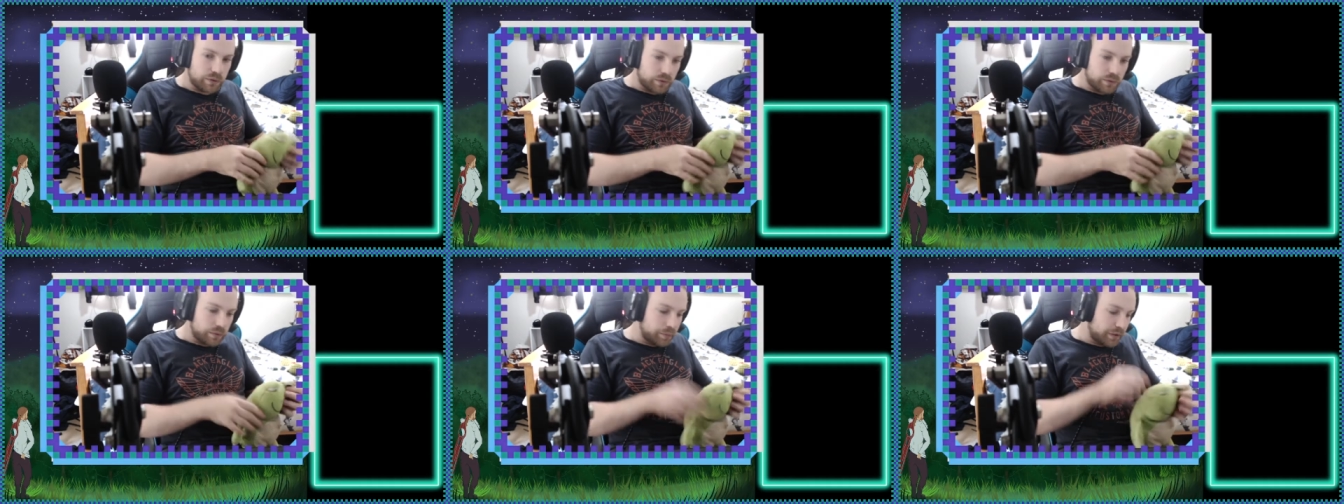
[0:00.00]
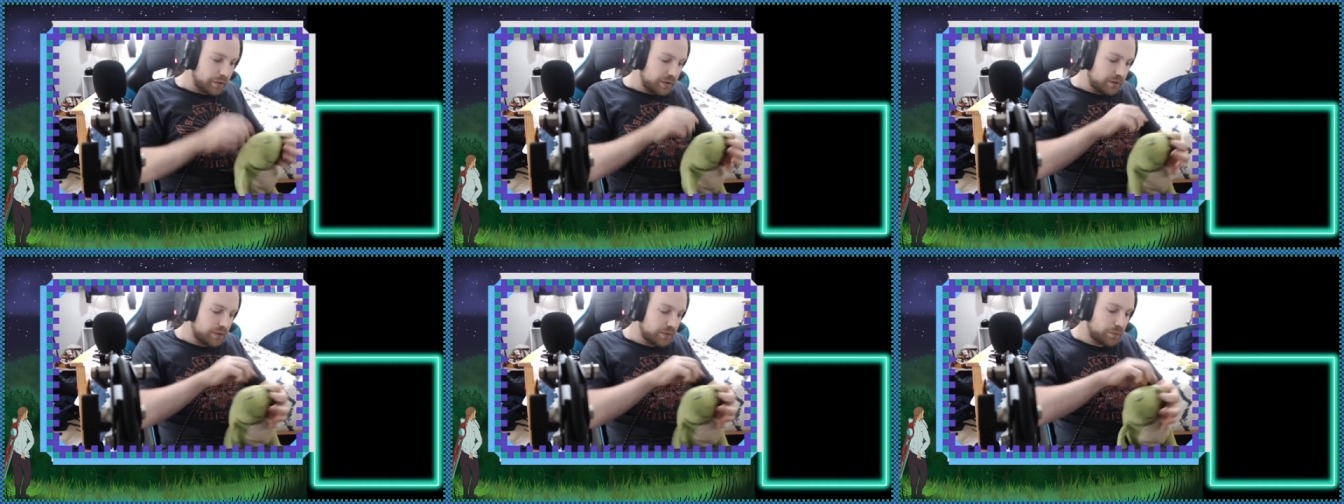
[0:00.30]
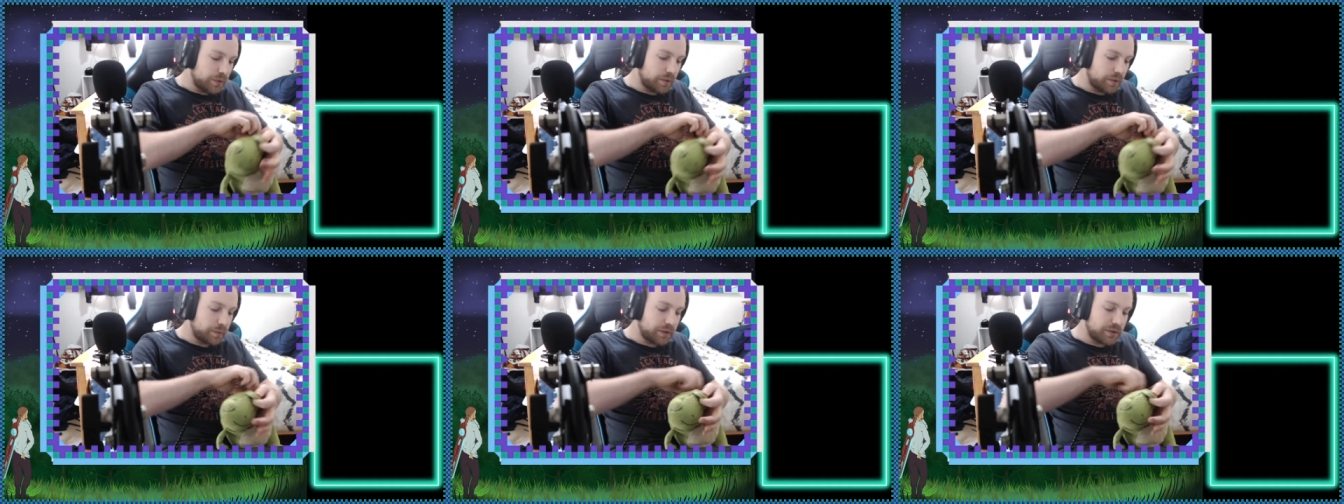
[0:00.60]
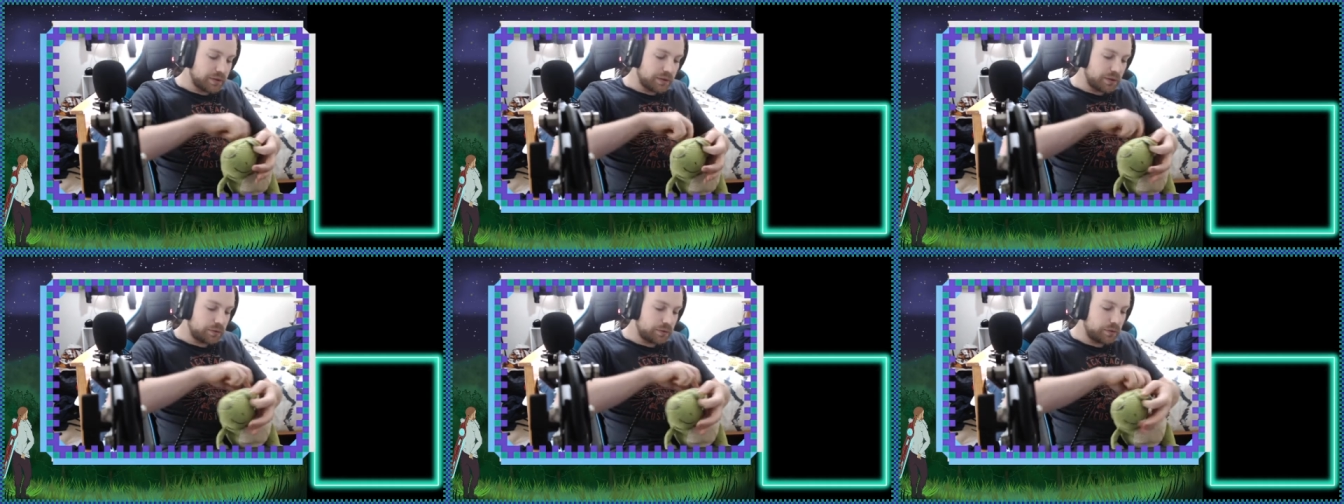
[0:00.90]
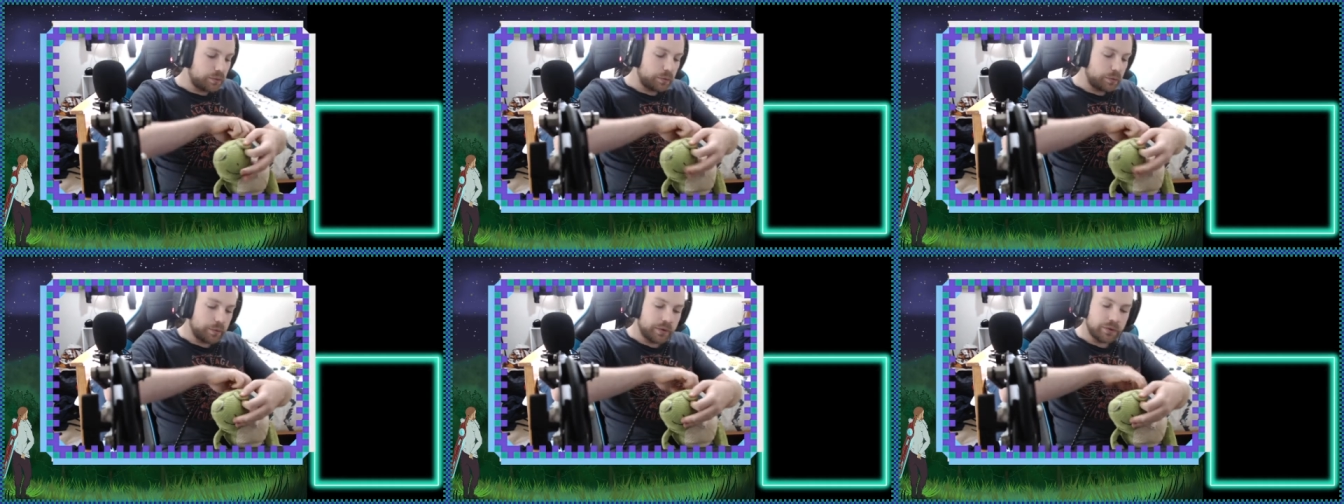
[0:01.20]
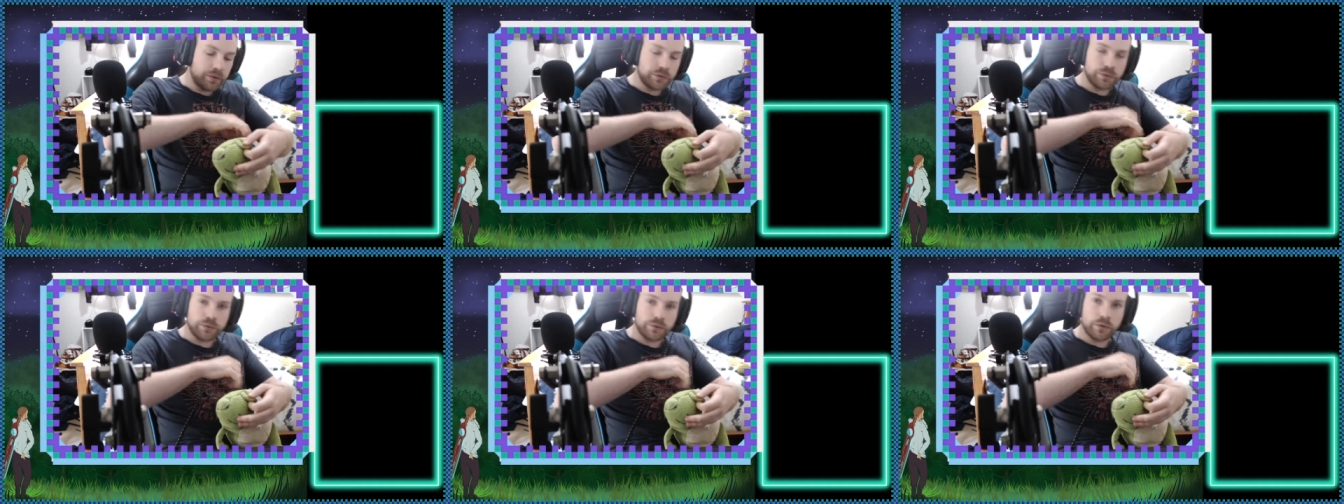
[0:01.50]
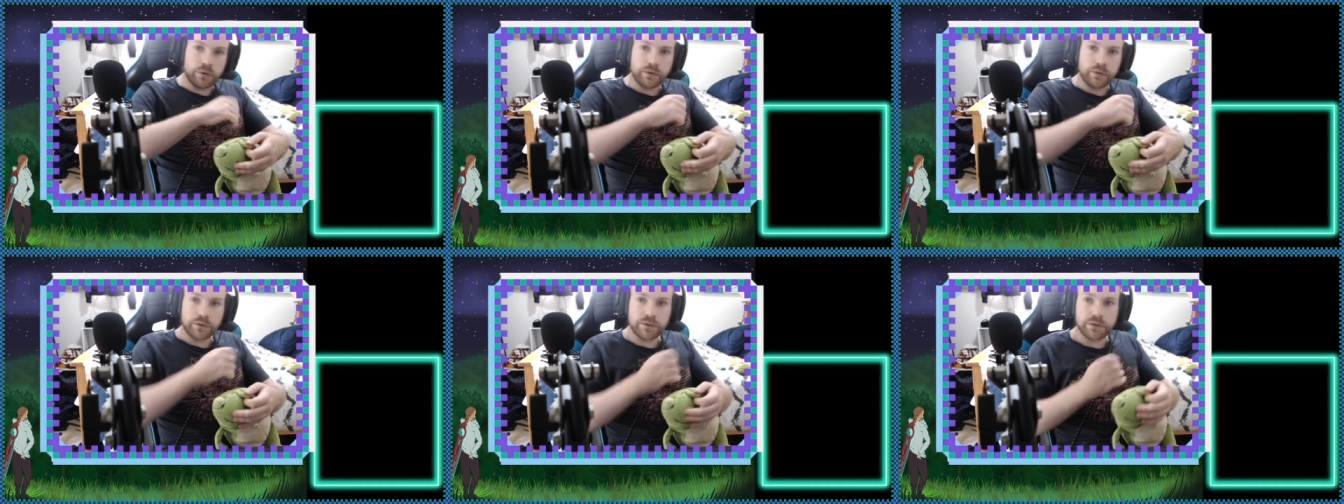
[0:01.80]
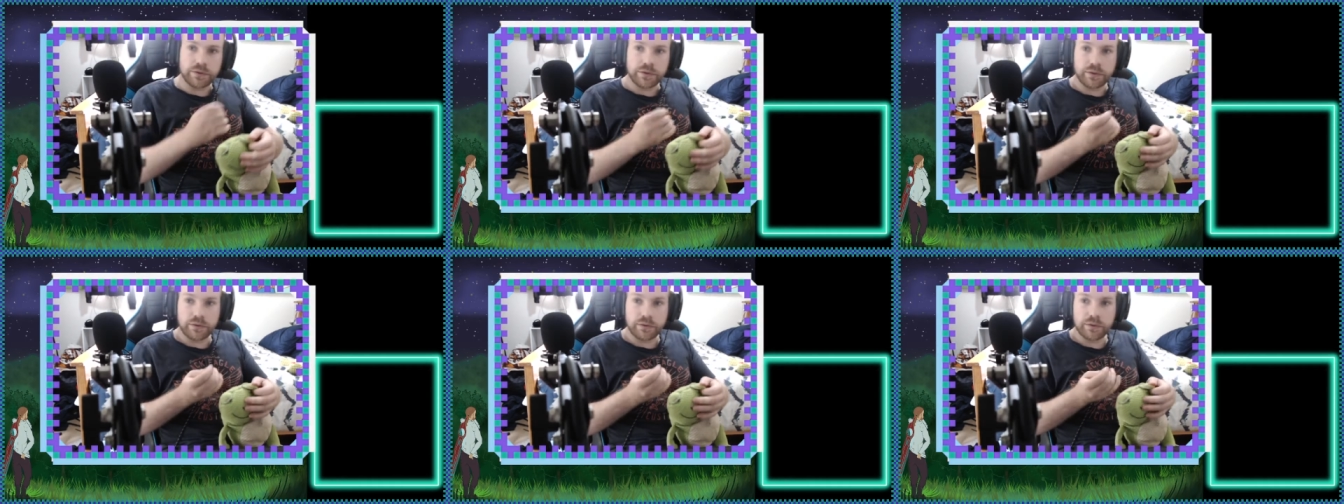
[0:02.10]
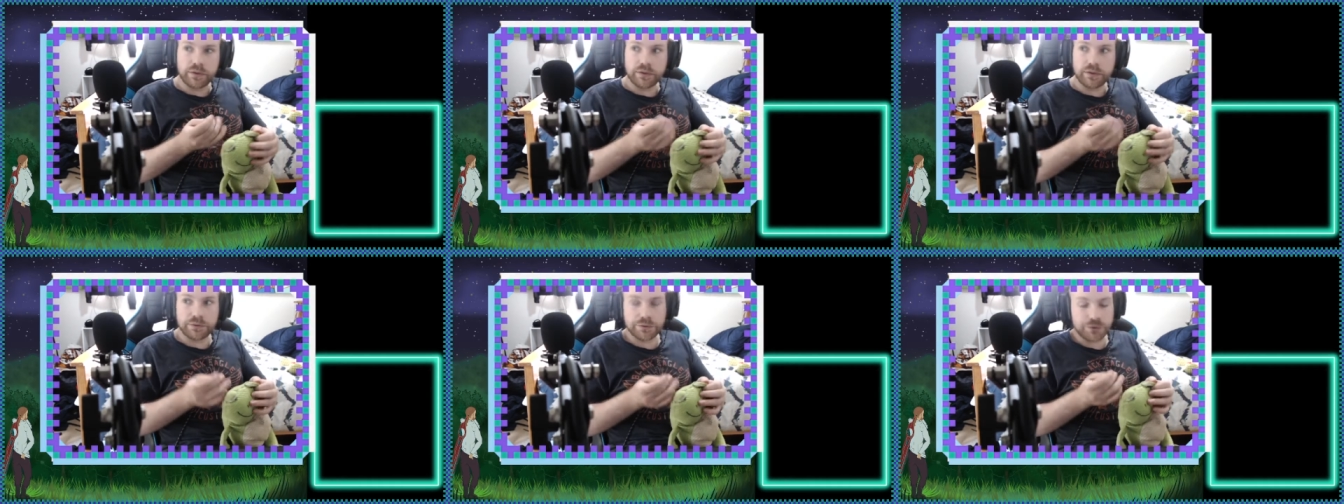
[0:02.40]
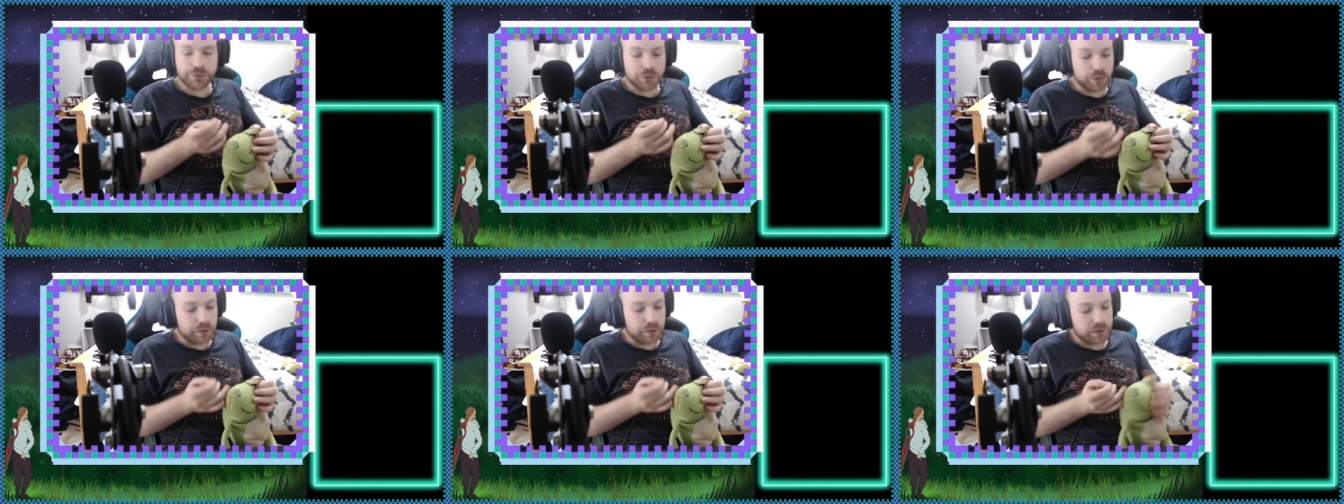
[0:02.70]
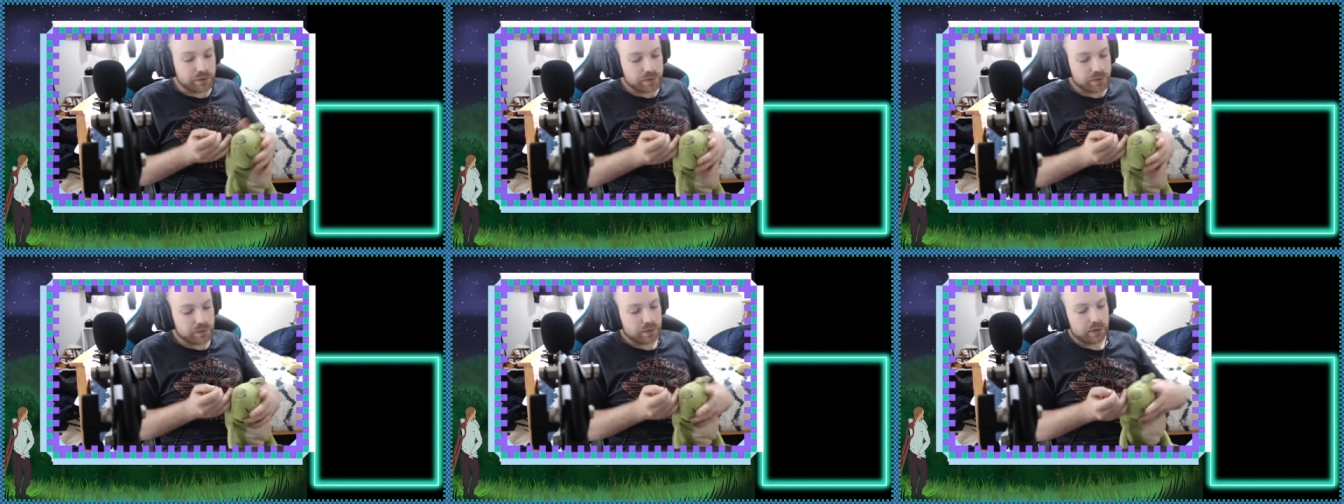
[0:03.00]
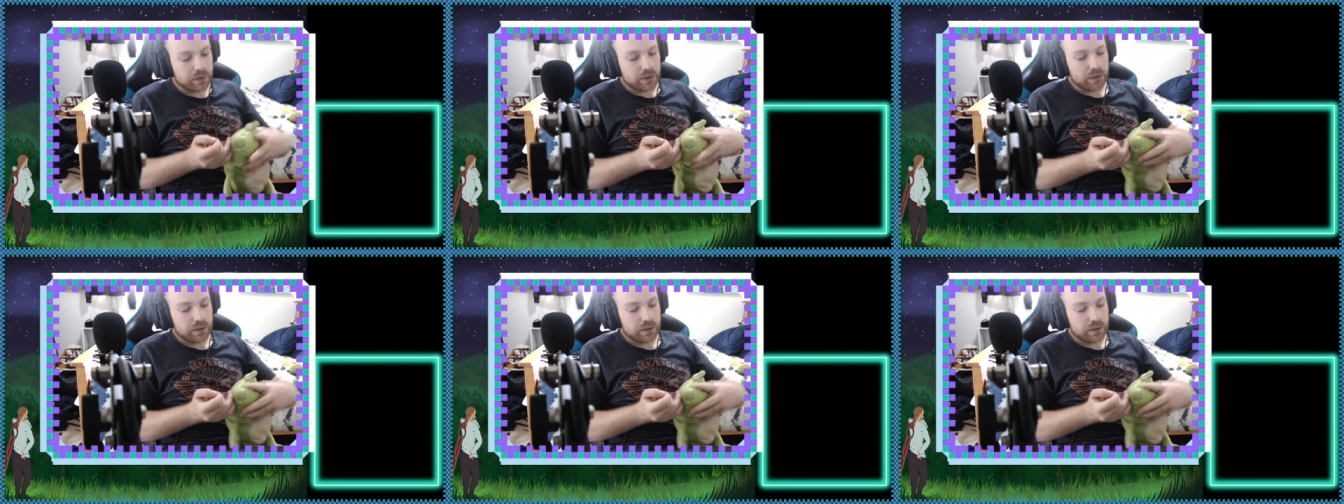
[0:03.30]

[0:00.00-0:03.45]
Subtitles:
The places where the plastic thread will be the strongest is joints.